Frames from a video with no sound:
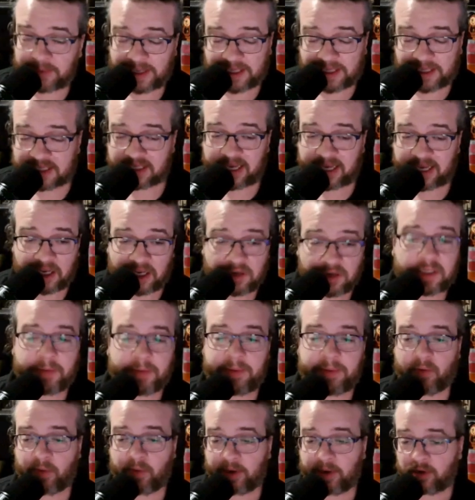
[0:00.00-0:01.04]
This deck used to
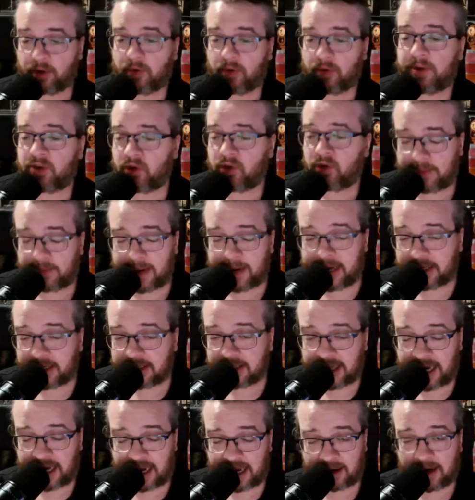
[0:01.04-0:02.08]
be riddled with Tremaines
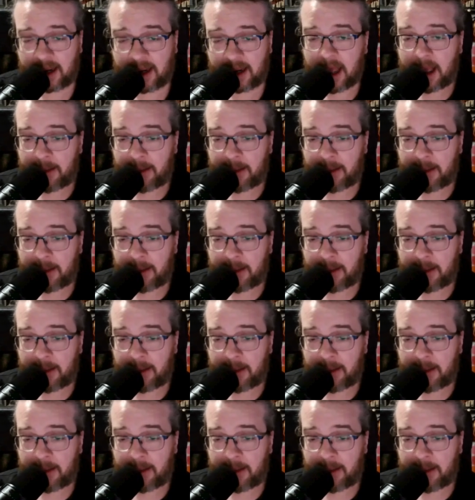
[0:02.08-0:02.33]
and